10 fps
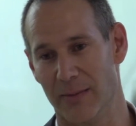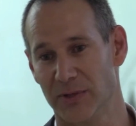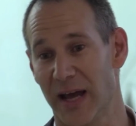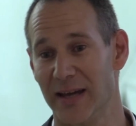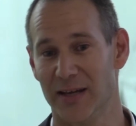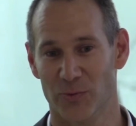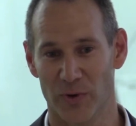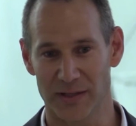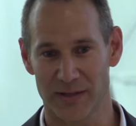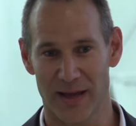taking
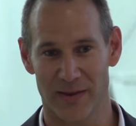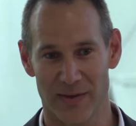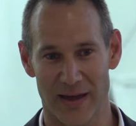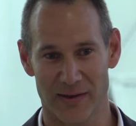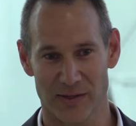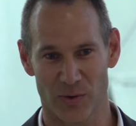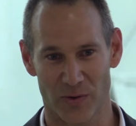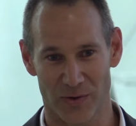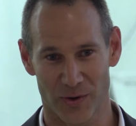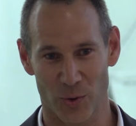risks, they're the sort
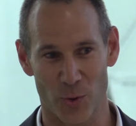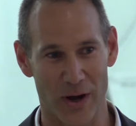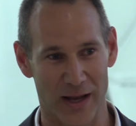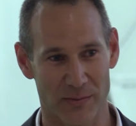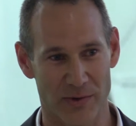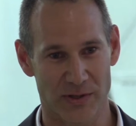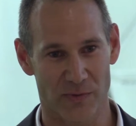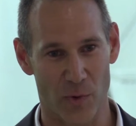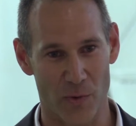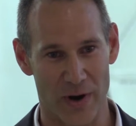of the core elements
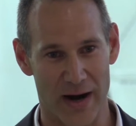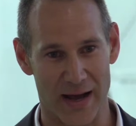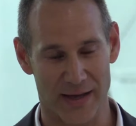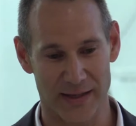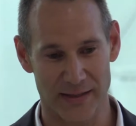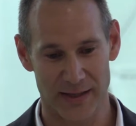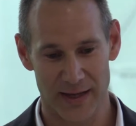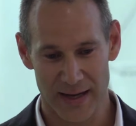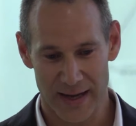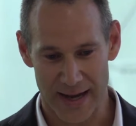of what Redarc is.
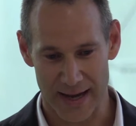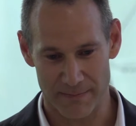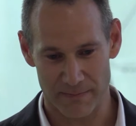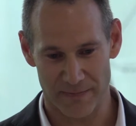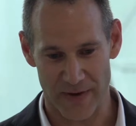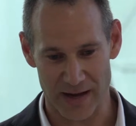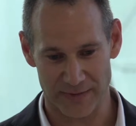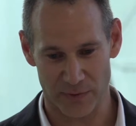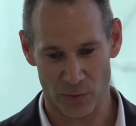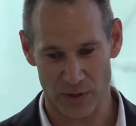
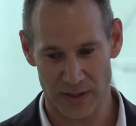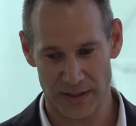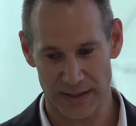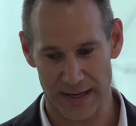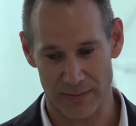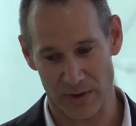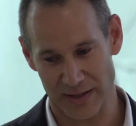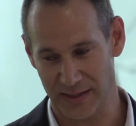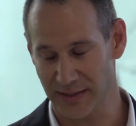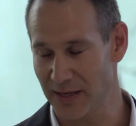Fast forward,
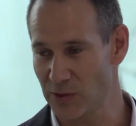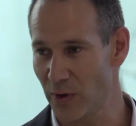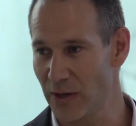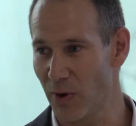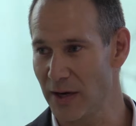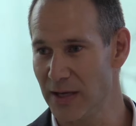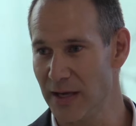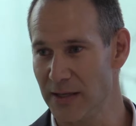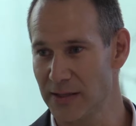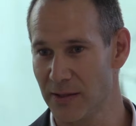as I said, 21
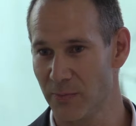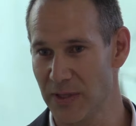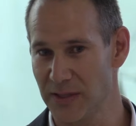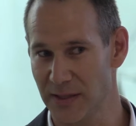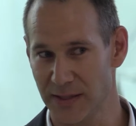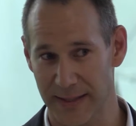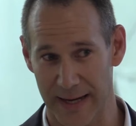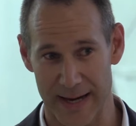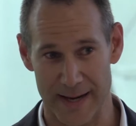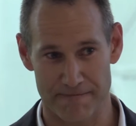years, the business
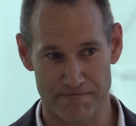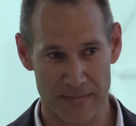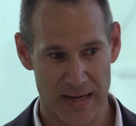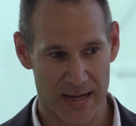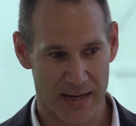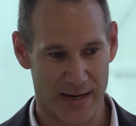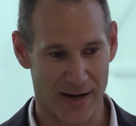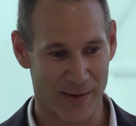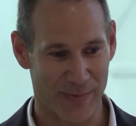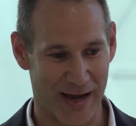
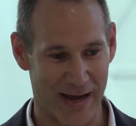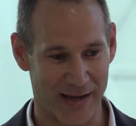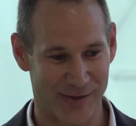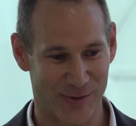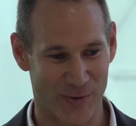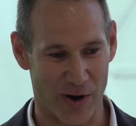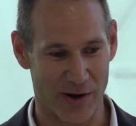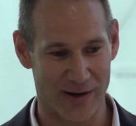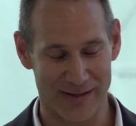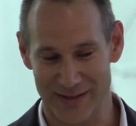has
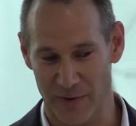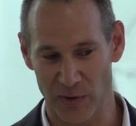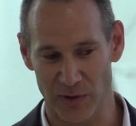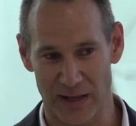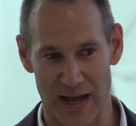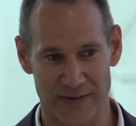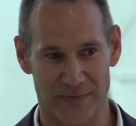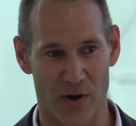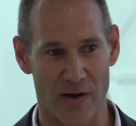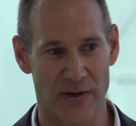grown. So if we look at the last
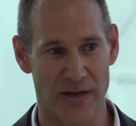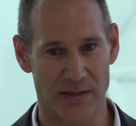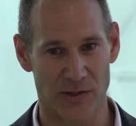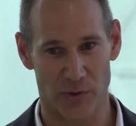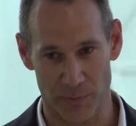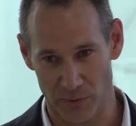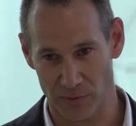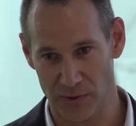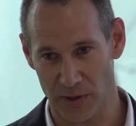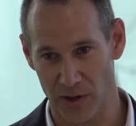5 years, it's
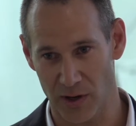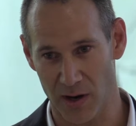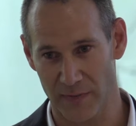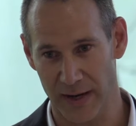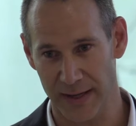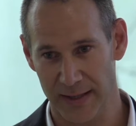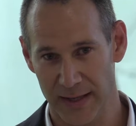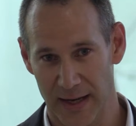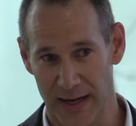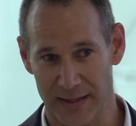tripled turnover.
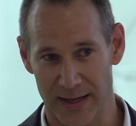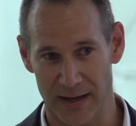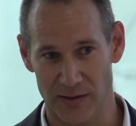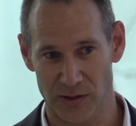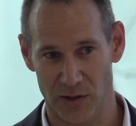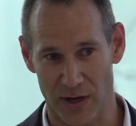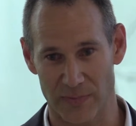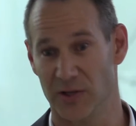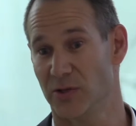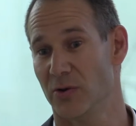Headcount's gone
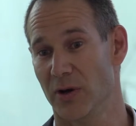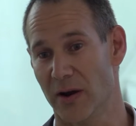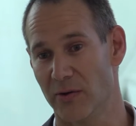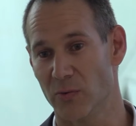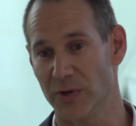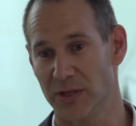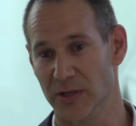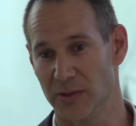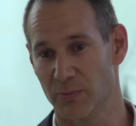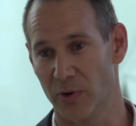up to 200, which
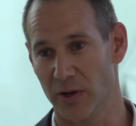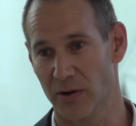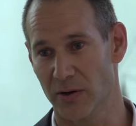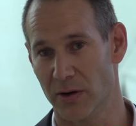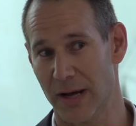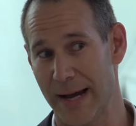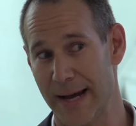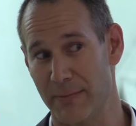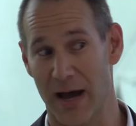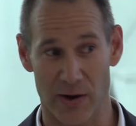is putting on
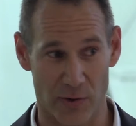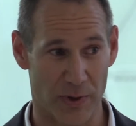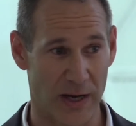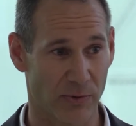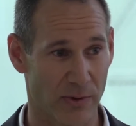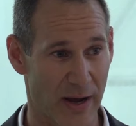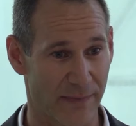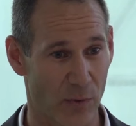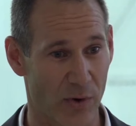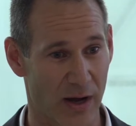100 people in
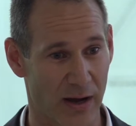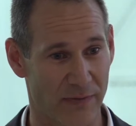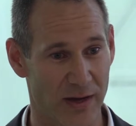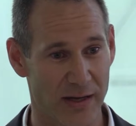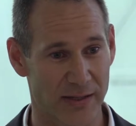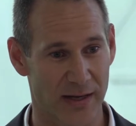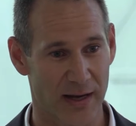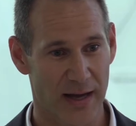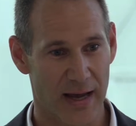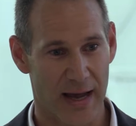about 4.5 years.
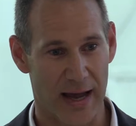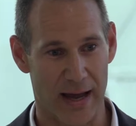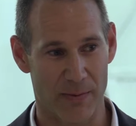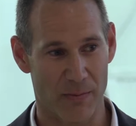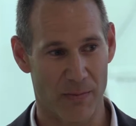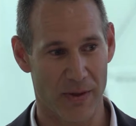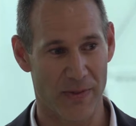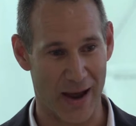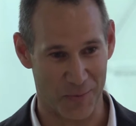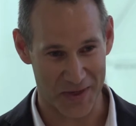
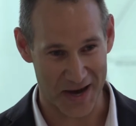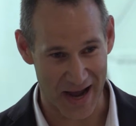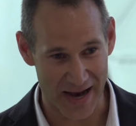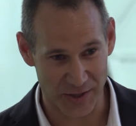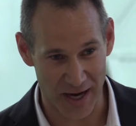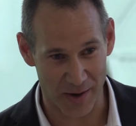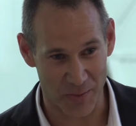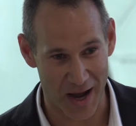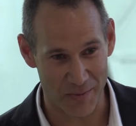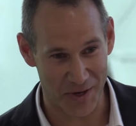That without a HR
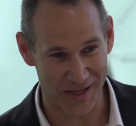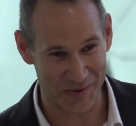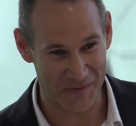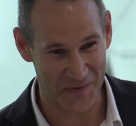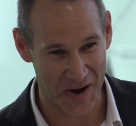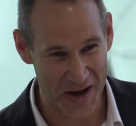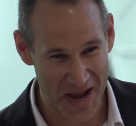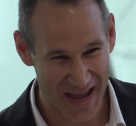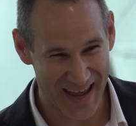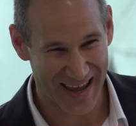department has been fun.
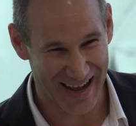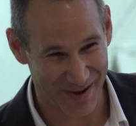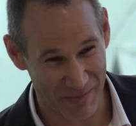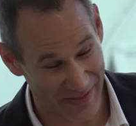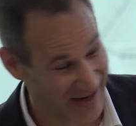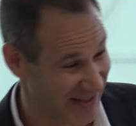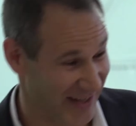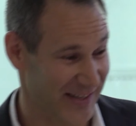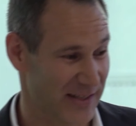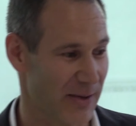And that's,
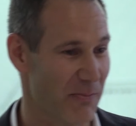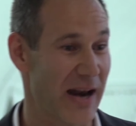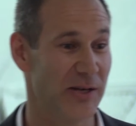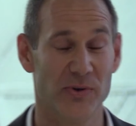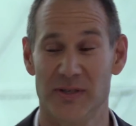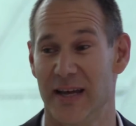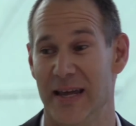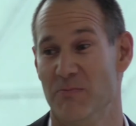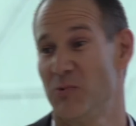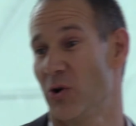I guess, the management
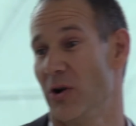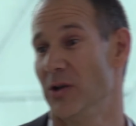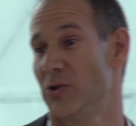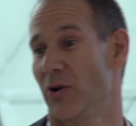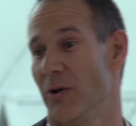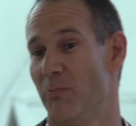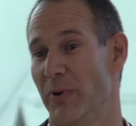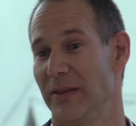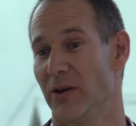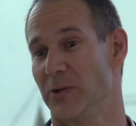team trying to
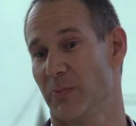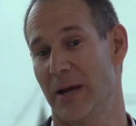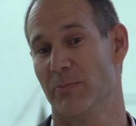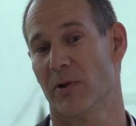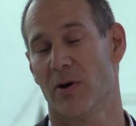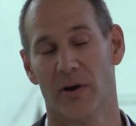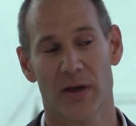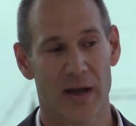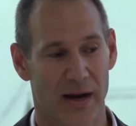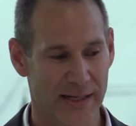bring those people on.
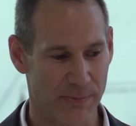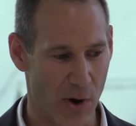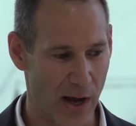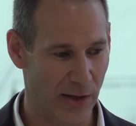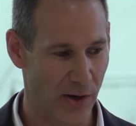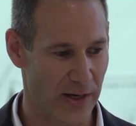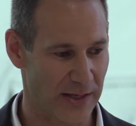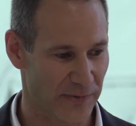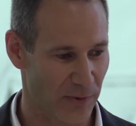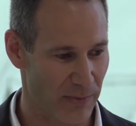I guess my
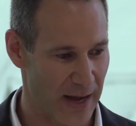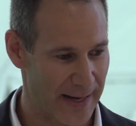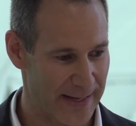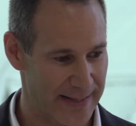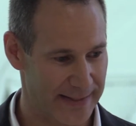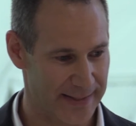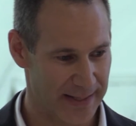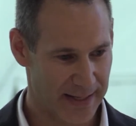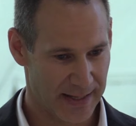learnings from that is,